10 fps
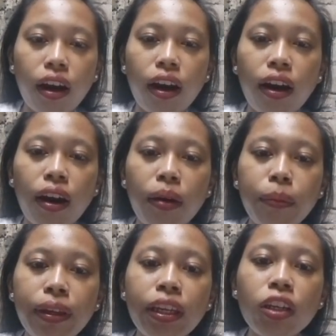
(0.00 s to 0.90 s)

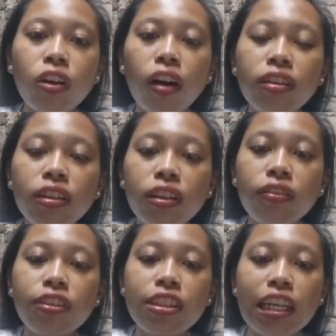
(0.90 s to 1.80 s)
Many
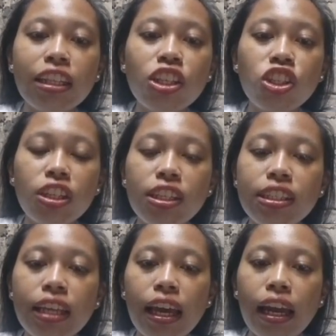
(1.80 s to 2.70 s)
cognitive
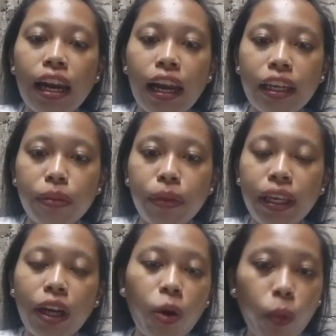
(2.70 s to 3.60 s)
strategies like
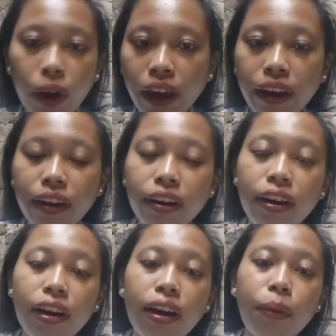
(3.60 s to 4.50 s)
being aware,
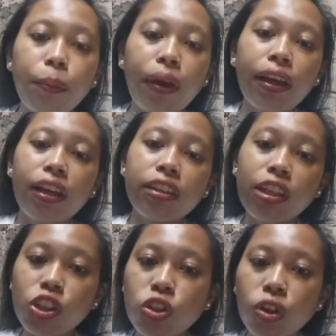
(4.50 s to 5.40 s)
paying
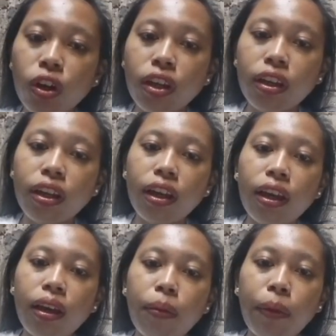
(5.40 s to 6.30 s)
attention,
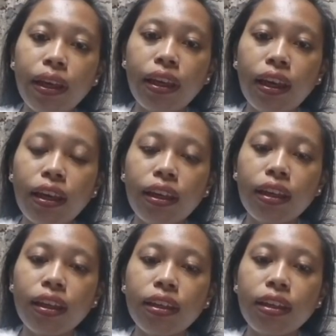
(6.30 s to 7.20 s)

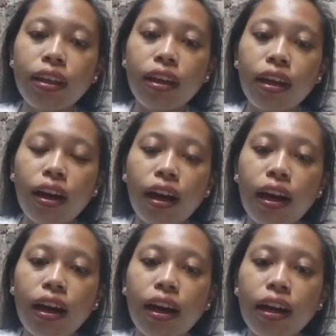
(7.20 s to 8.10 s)
making
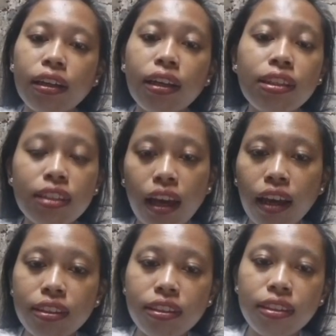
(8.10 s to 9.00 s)

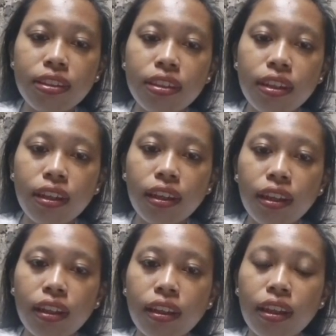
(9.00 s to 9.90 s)
guesses,
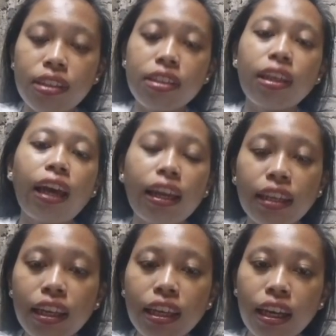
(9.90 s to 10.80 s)
testing
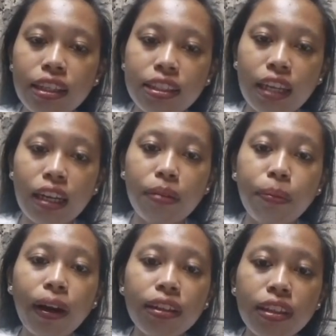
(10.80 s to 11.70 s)
ideas, and
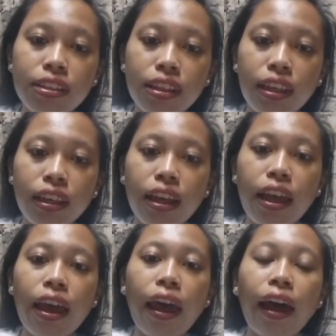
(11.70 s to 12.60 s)
practicing
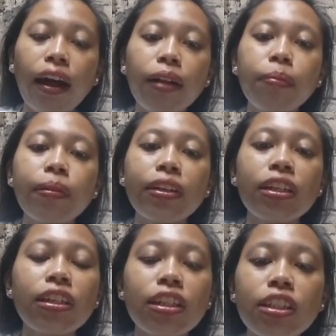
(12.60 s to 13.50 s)
help
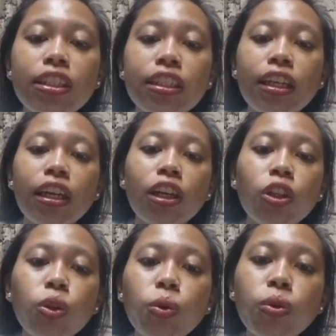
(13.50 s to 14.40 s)
learners
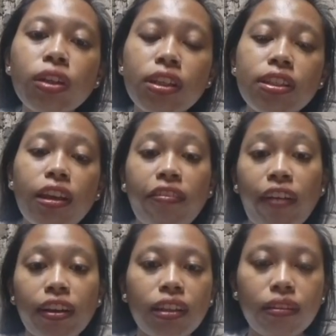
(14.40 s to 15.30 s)
do this
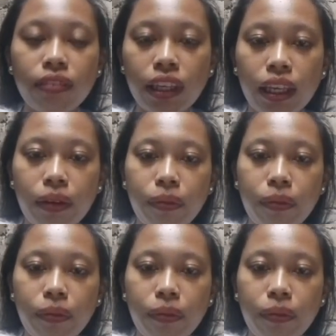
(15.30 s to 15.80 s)
effectively.